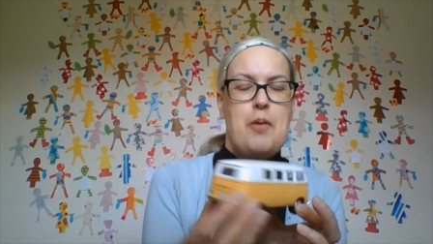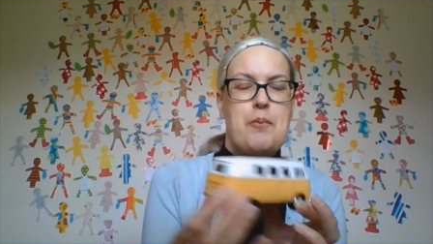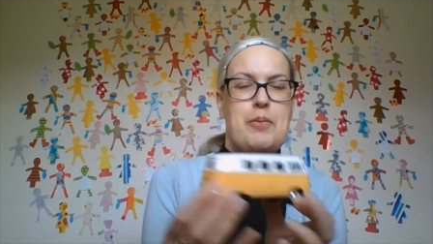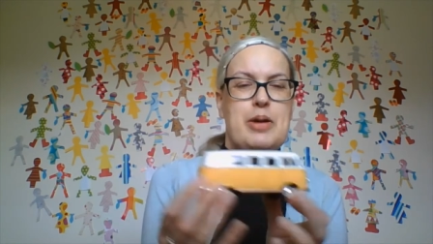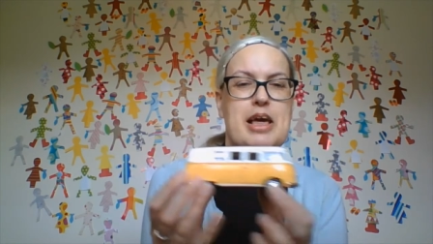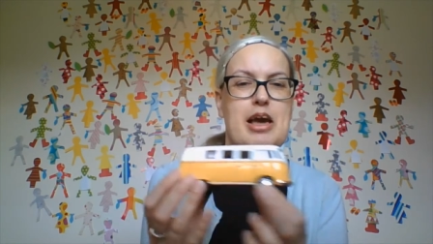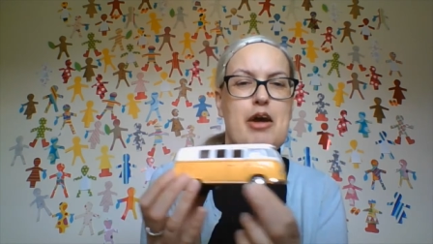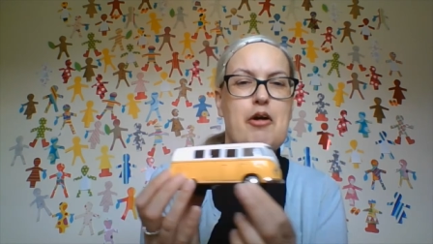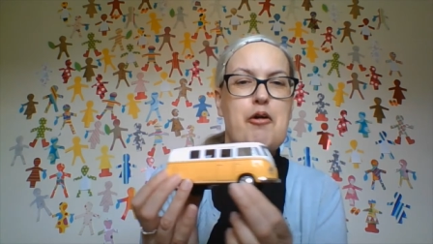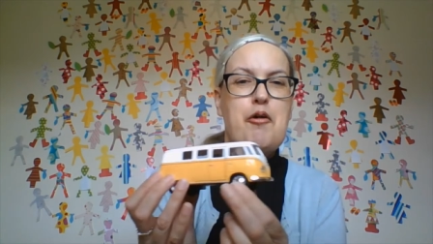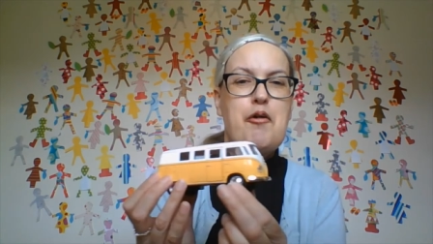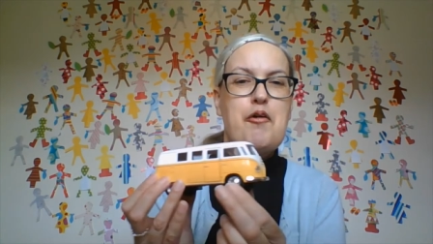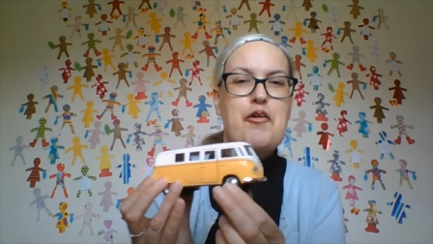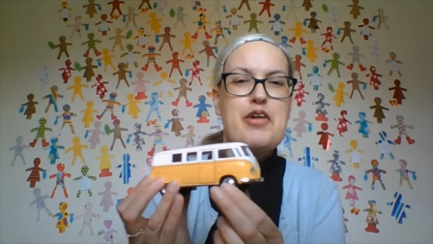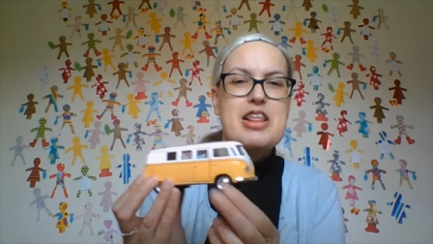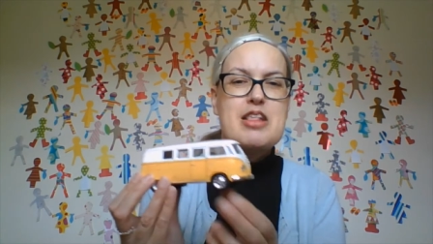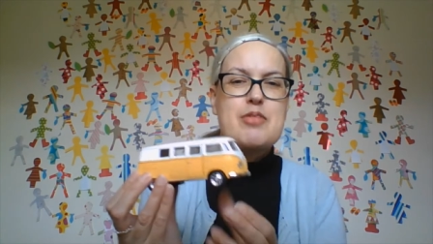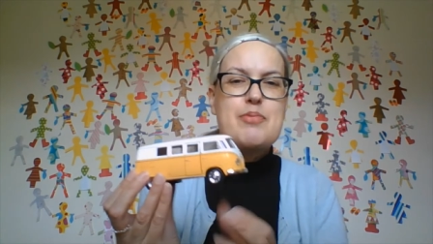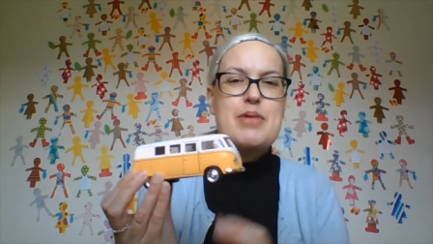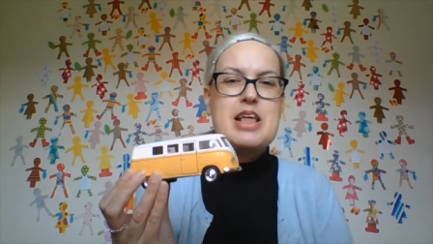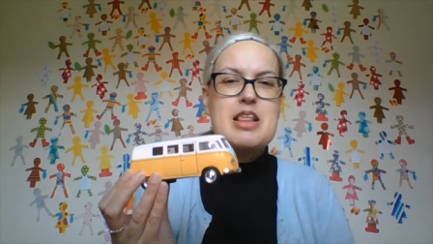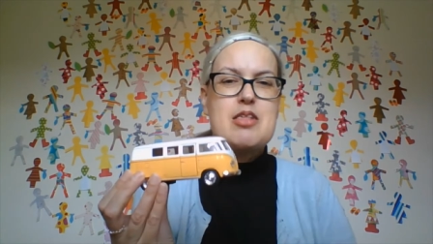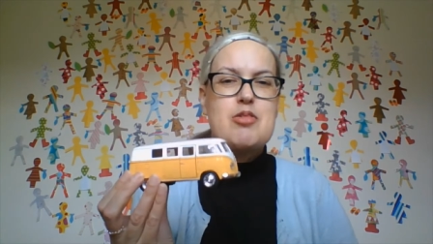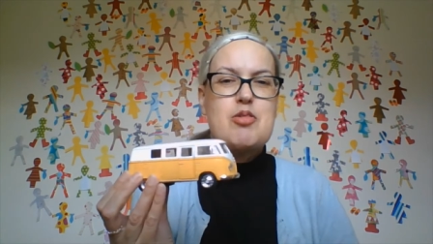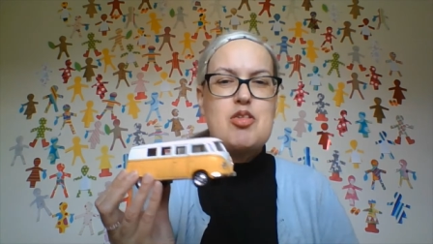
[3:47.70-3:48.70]
But it always
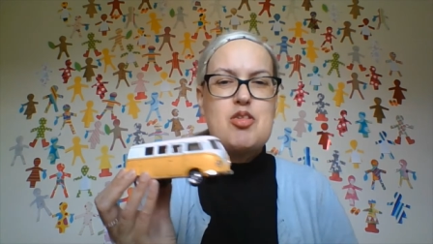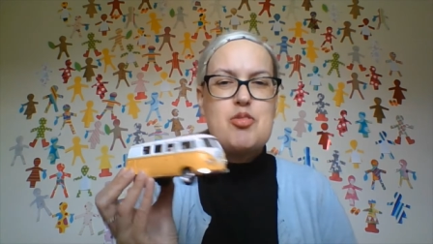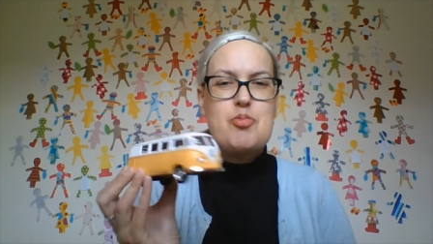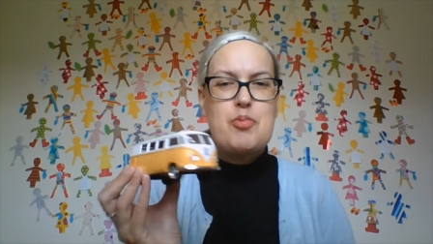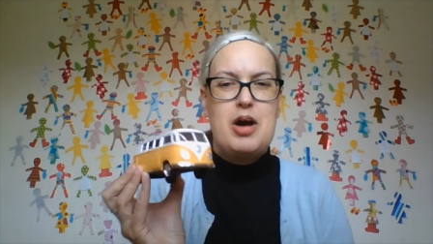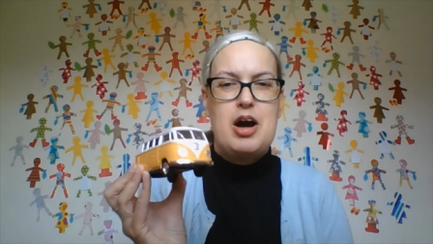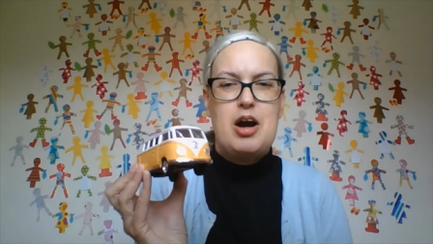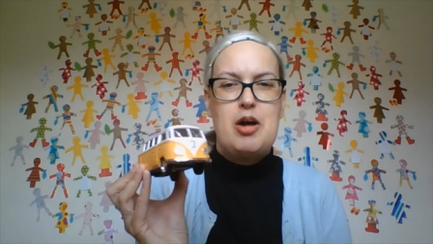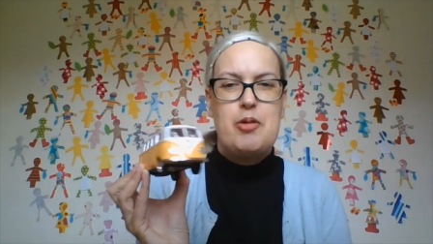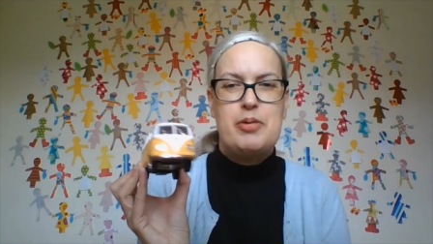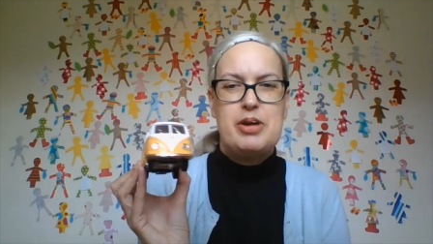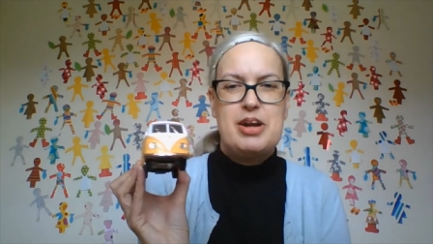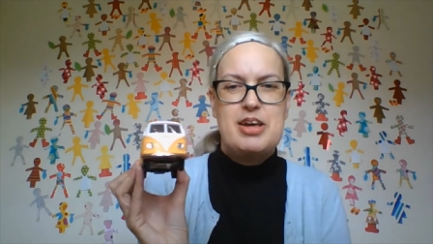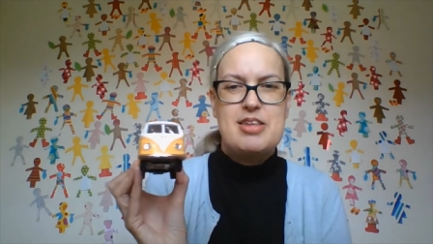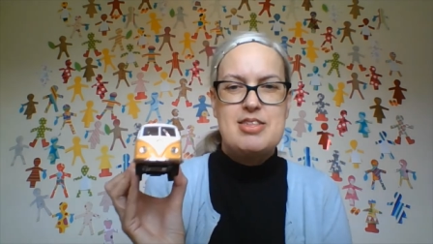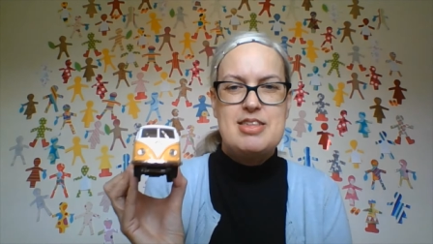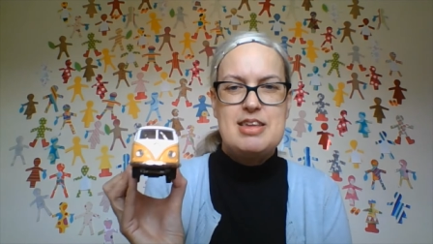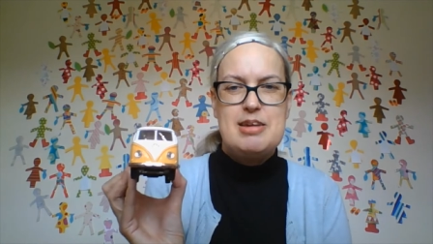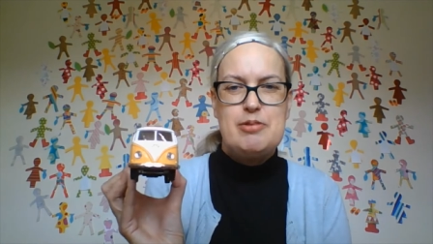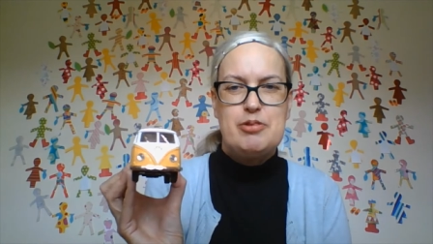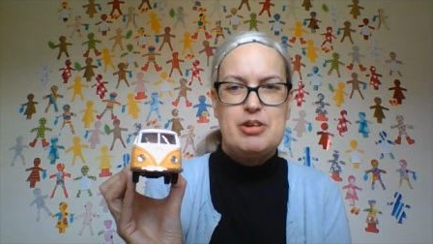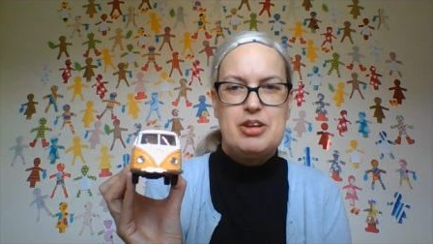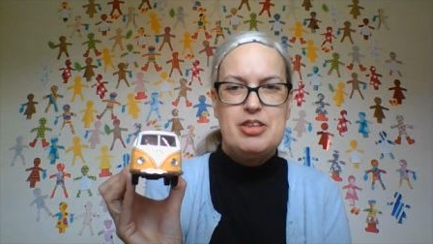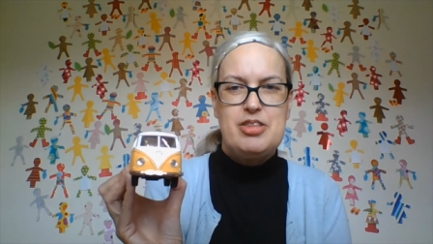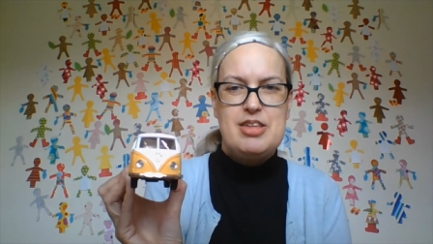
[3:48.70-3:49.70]
makes me smile when I
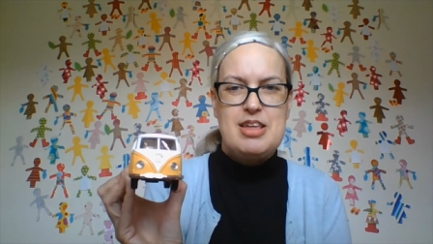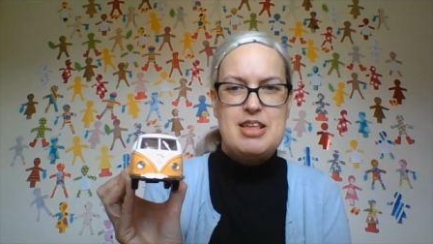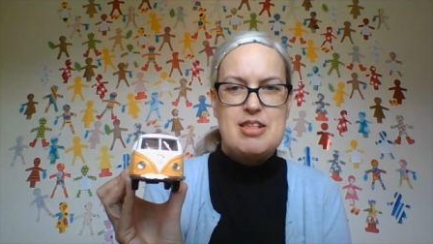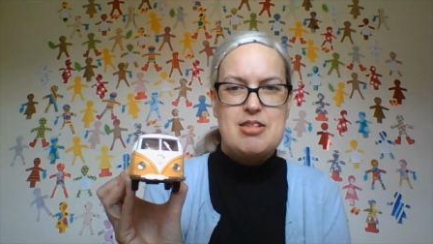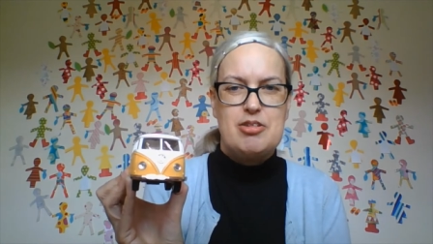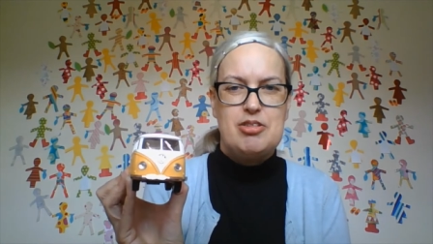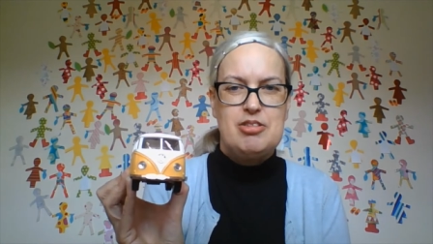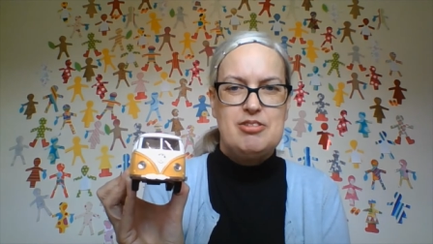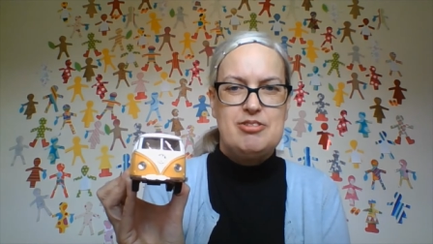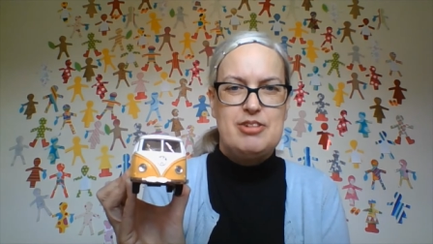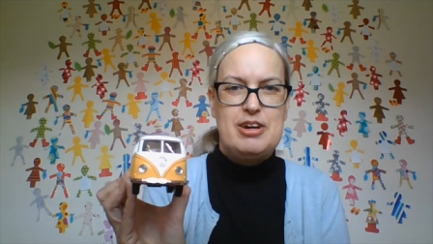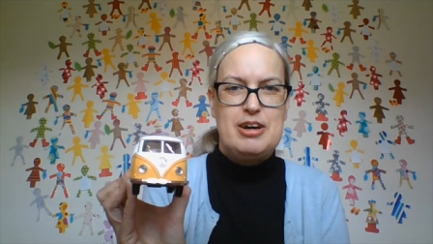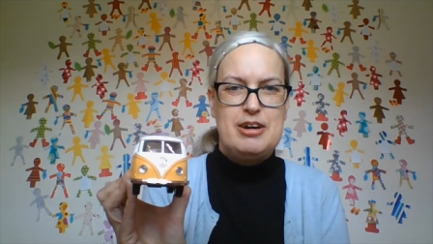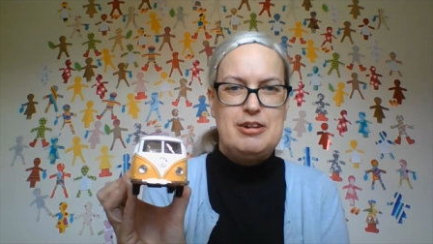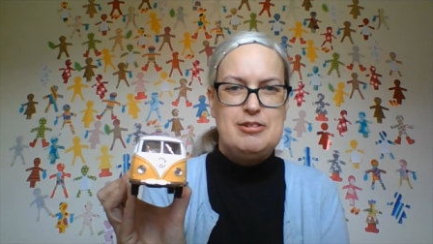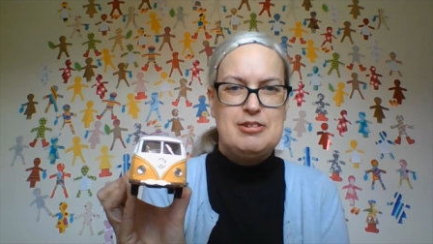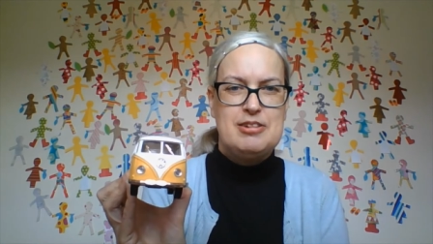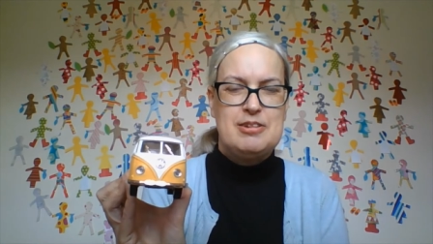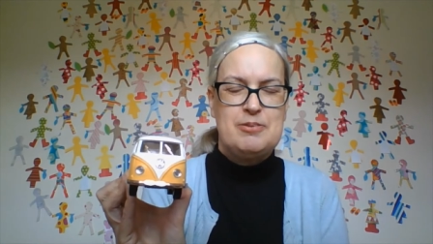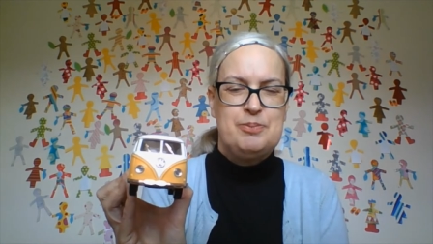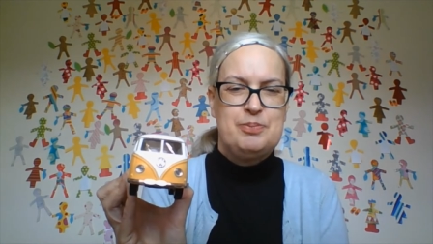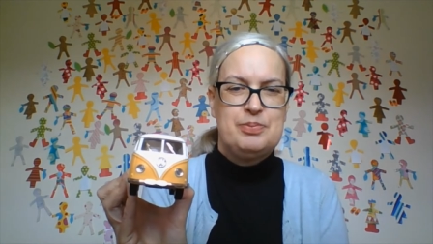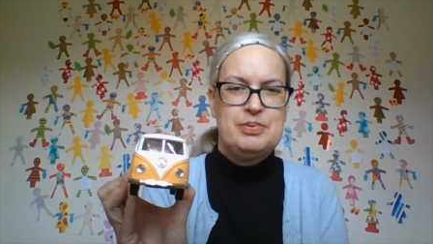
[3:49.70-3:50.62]
see one of these on the road.